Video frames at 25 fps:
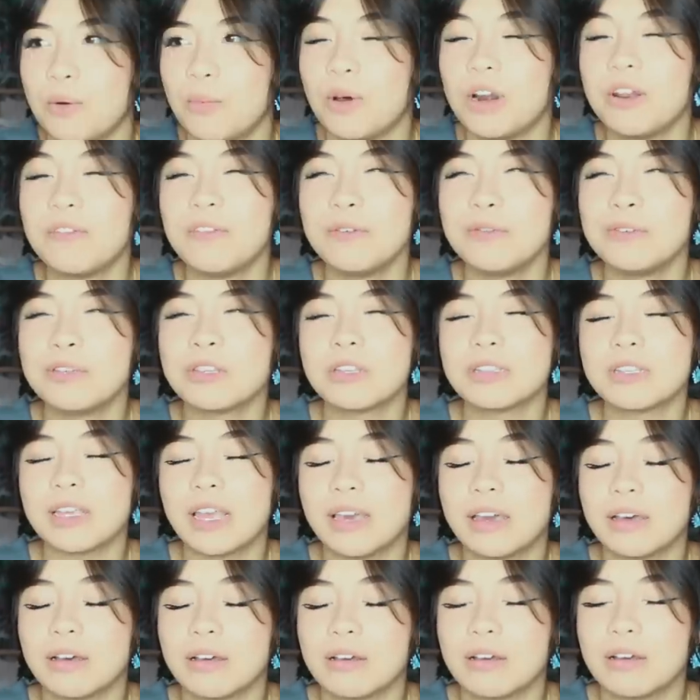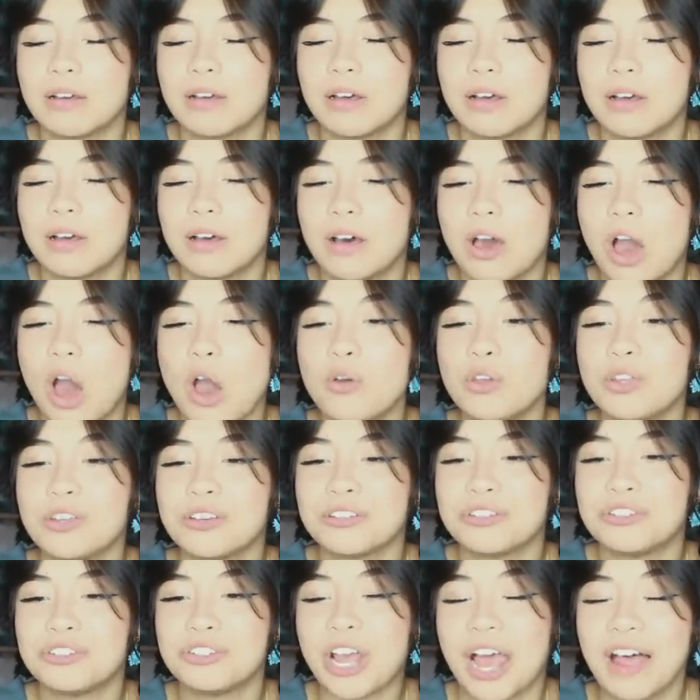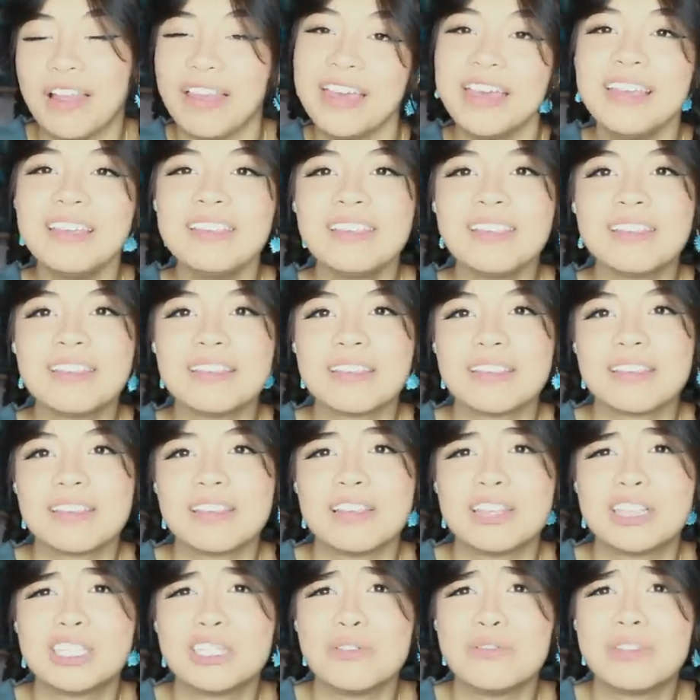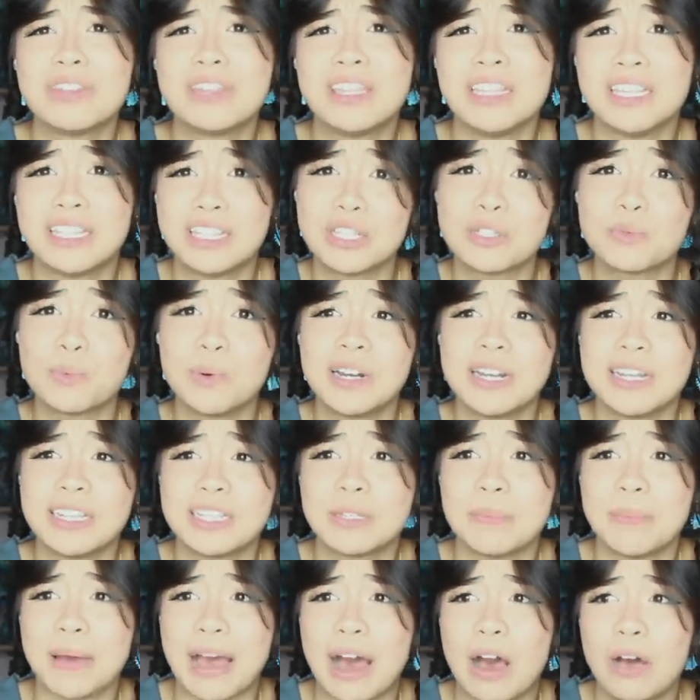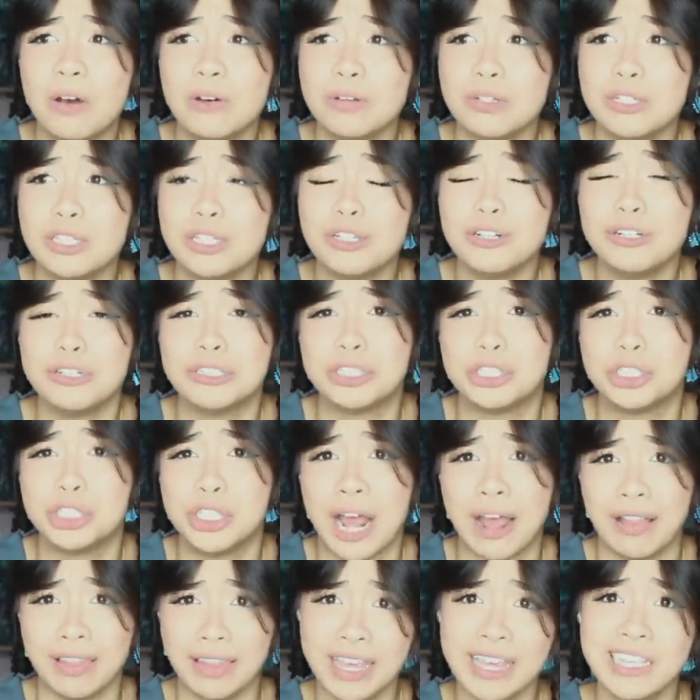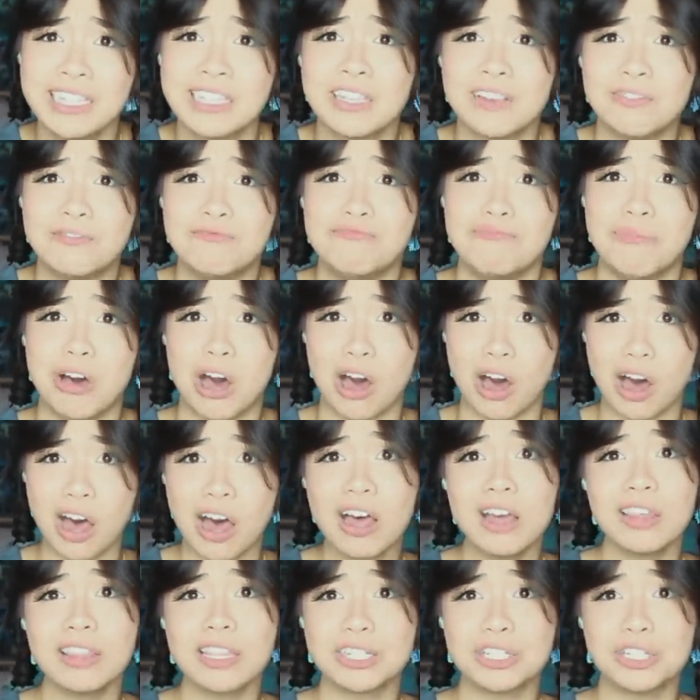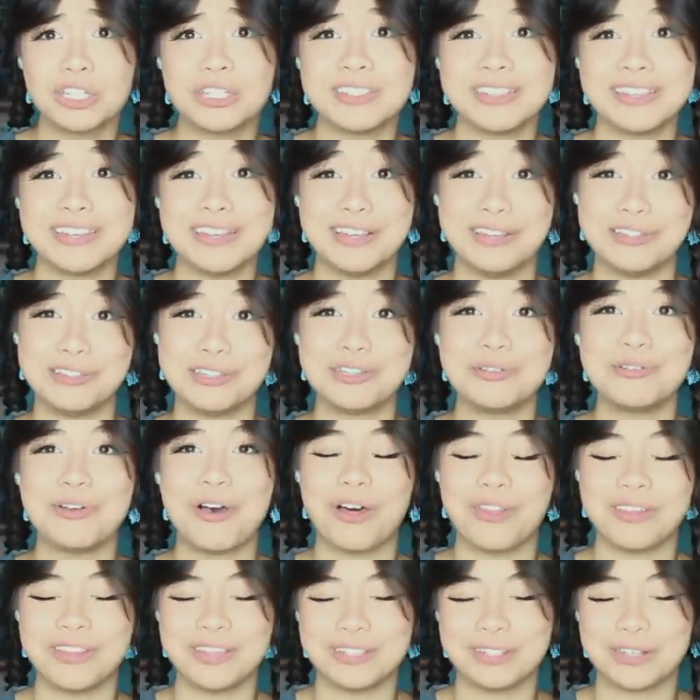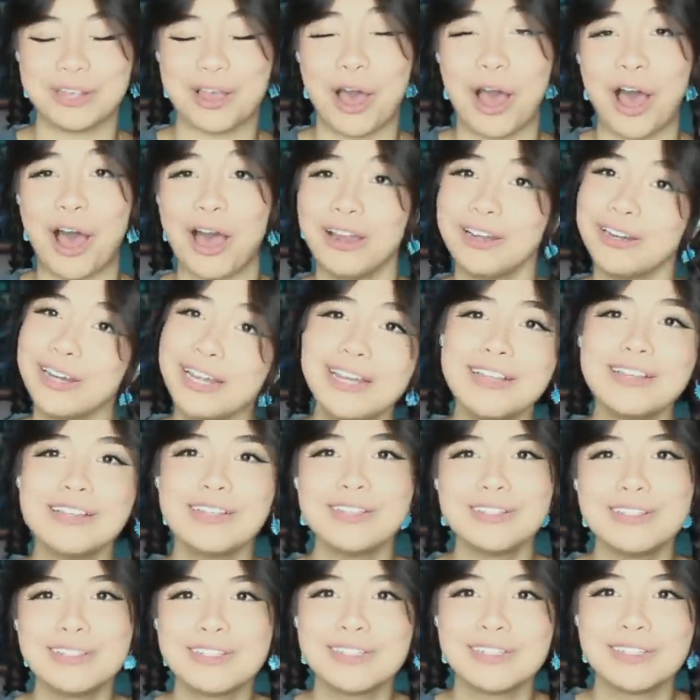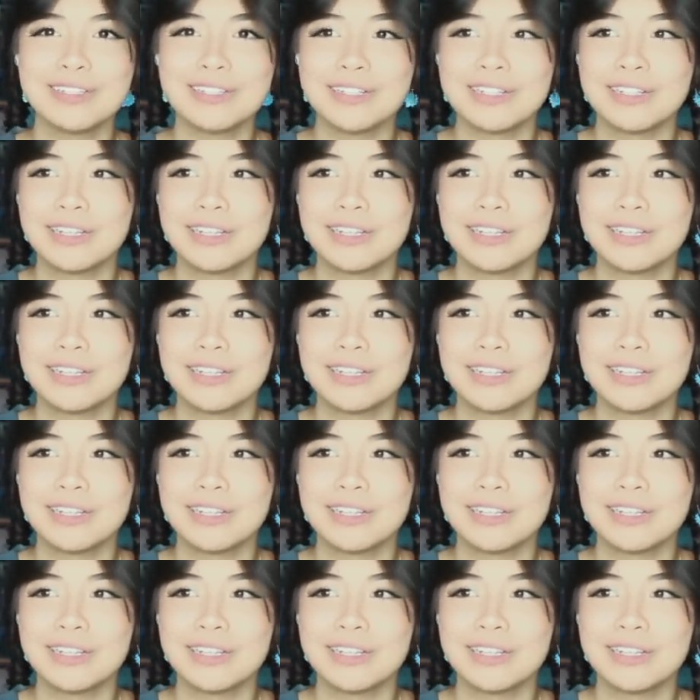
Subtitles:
What if he was just like, oh, you're jealous? So this is what it's about? You're jealous of Ma that she's into all this hotness?